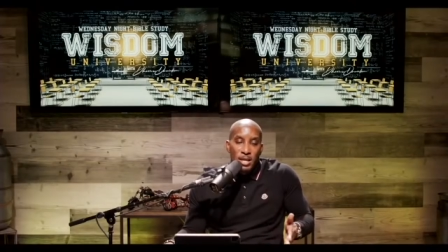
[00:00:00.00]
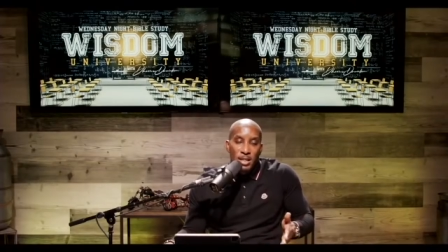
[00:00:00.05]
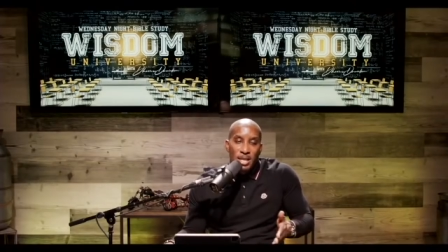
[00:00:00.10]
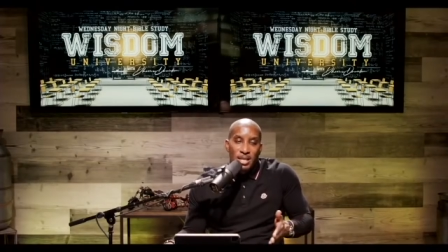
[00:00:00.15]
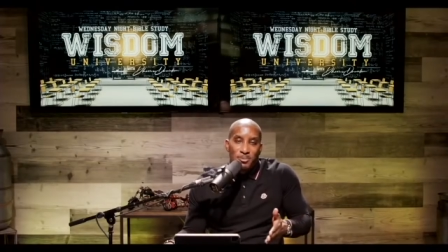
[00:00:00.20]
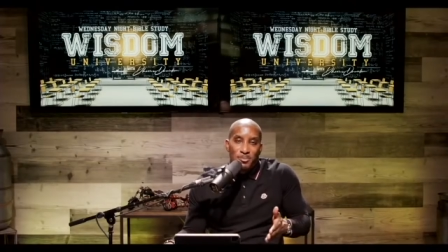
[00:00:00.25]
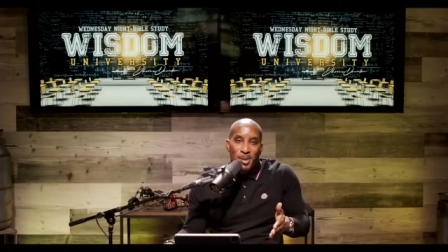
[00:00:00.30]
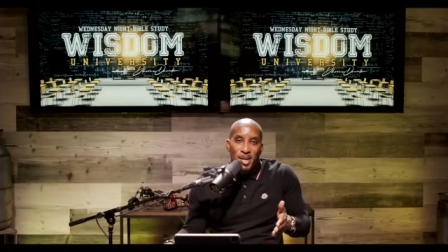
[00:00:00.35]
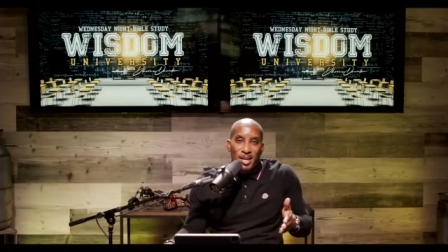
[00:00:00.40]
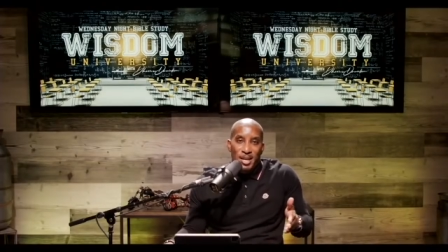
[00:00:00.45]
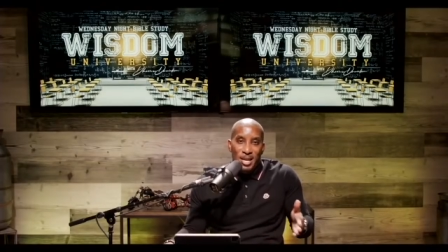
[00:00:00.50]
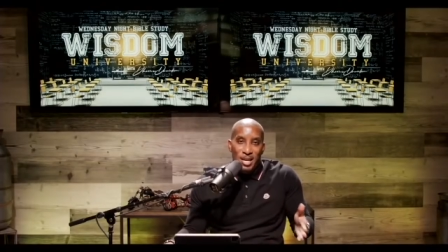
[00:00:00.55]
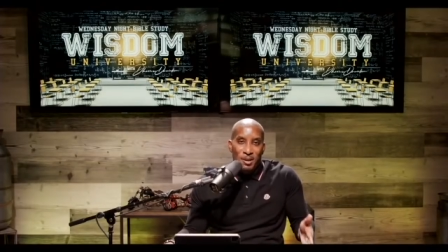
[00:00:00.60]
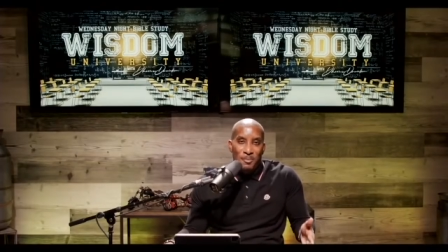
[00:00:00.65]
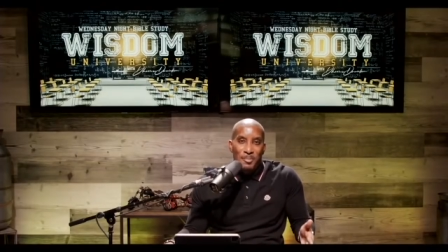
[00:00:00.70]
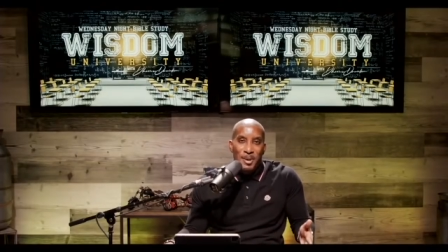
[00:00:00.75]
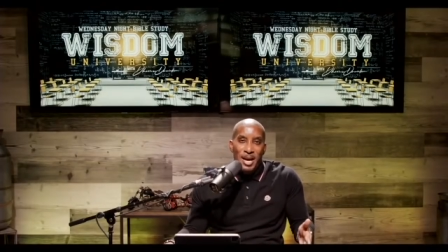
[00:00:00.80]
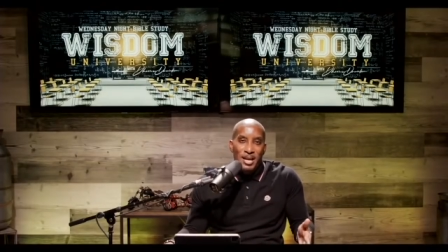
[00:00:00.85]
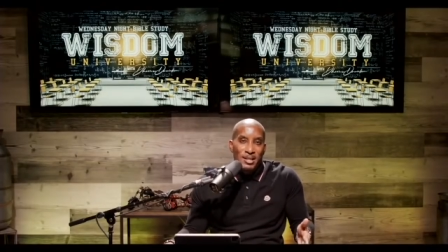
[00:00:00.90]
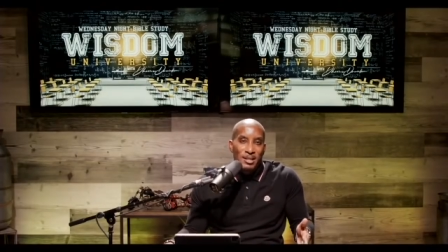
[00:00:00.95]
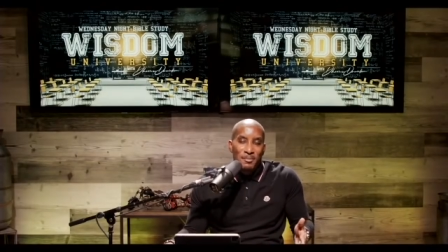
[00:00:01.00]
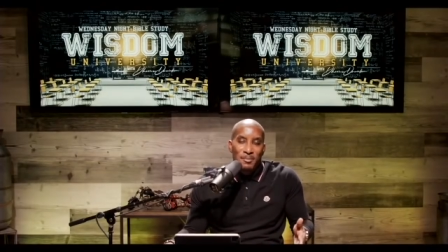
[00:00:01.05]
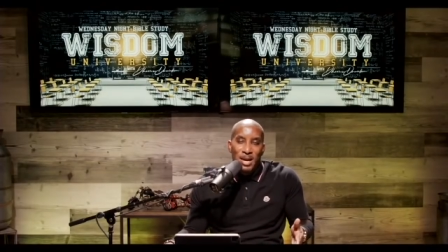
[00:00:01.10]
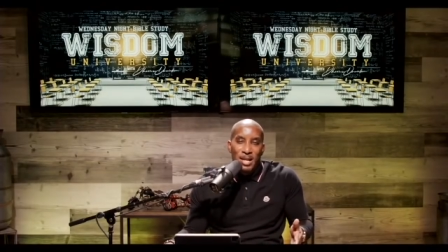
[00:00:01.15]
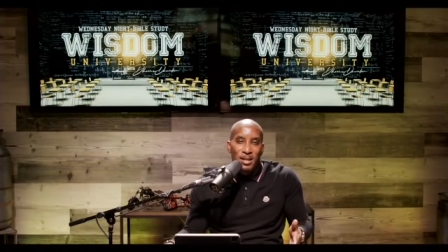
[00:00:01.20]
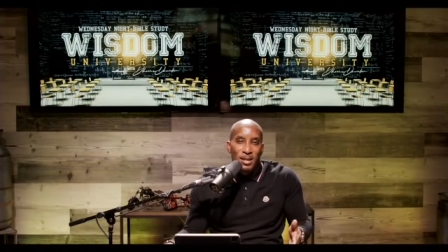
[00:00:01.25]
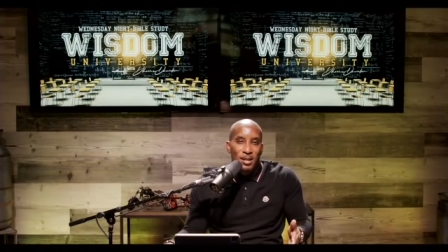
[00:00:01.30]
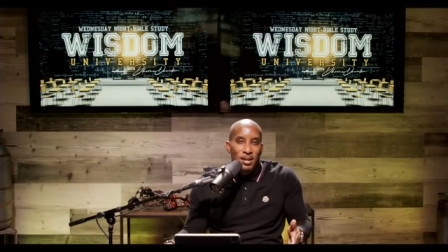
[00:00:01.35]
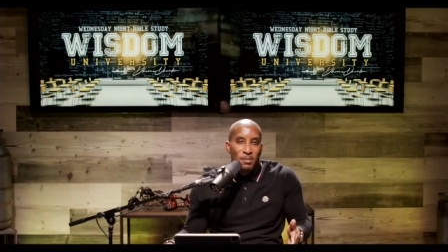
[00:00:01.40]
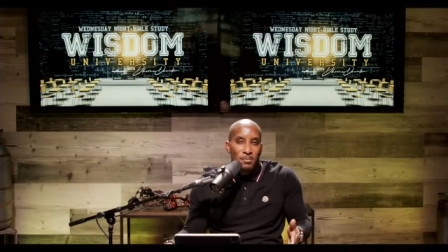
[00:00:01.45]
that's being impacted
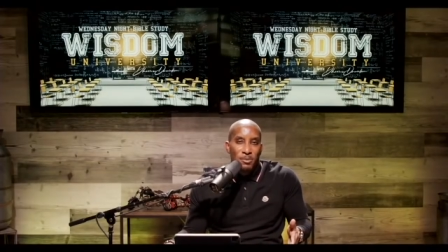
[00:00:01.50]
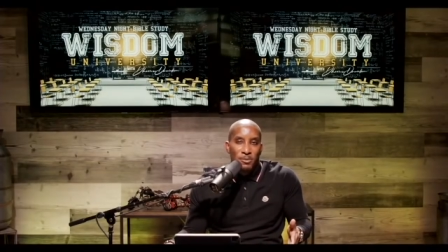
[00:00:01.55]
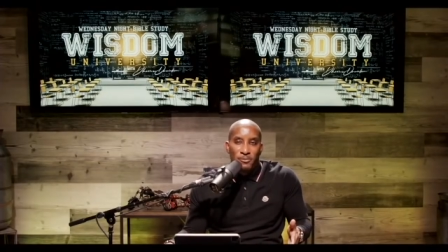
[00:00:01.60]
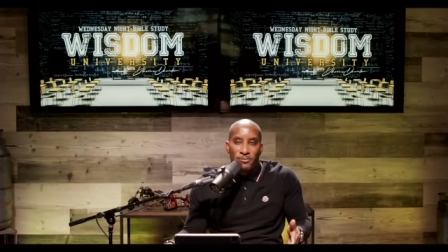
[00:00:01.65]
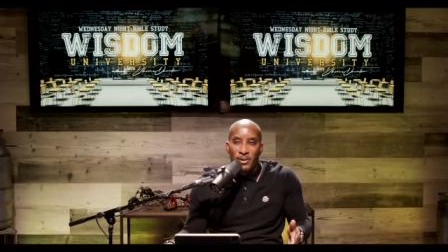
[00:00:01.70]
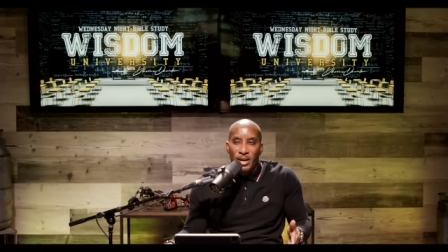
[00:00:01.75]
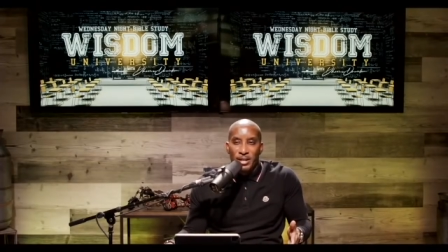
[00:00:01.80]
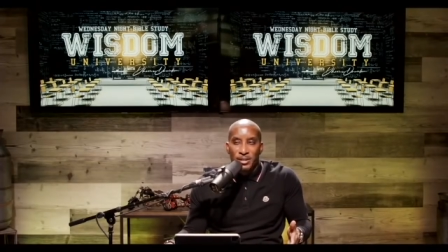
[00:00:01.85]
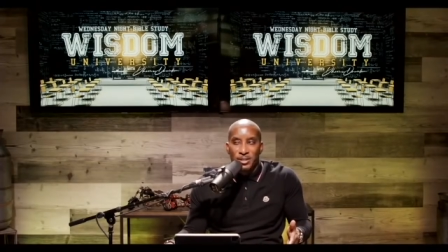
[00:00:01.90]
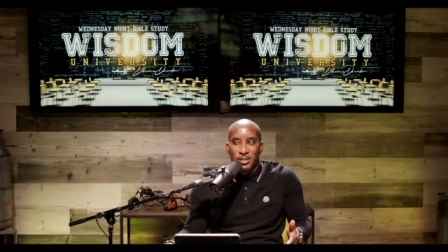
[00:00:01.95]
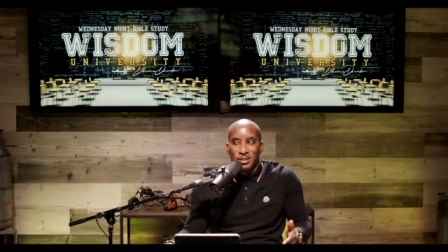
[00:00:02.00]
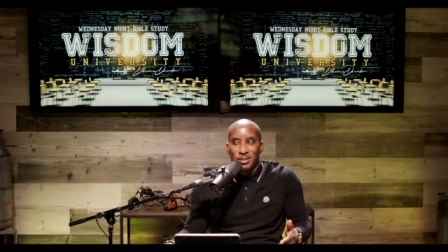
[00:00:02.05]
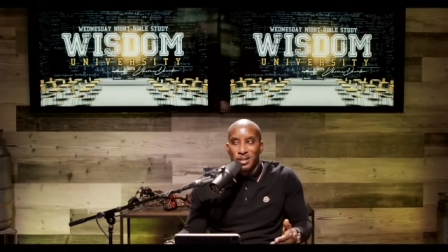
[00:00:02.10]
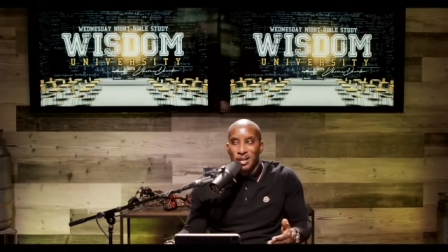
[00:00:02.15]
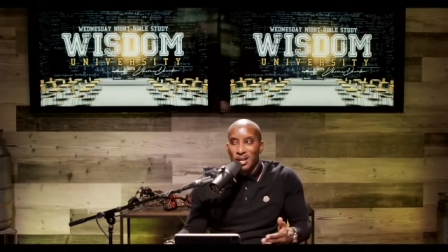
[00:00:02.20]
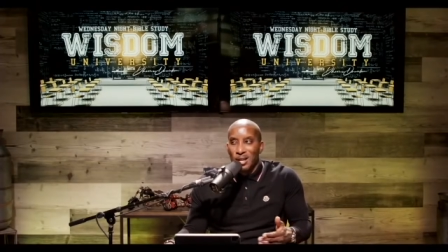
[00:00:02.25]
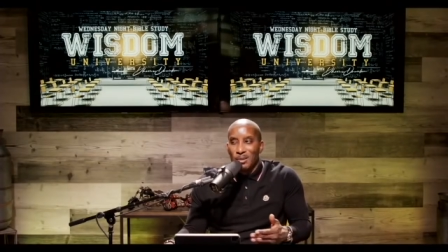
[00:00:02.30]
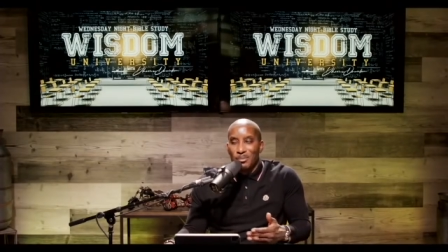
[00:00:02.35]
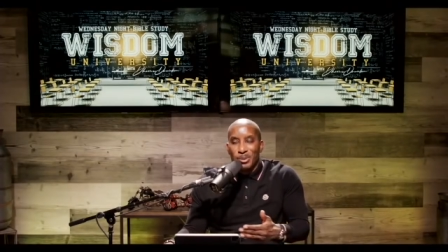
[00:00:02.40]
by their imperfections,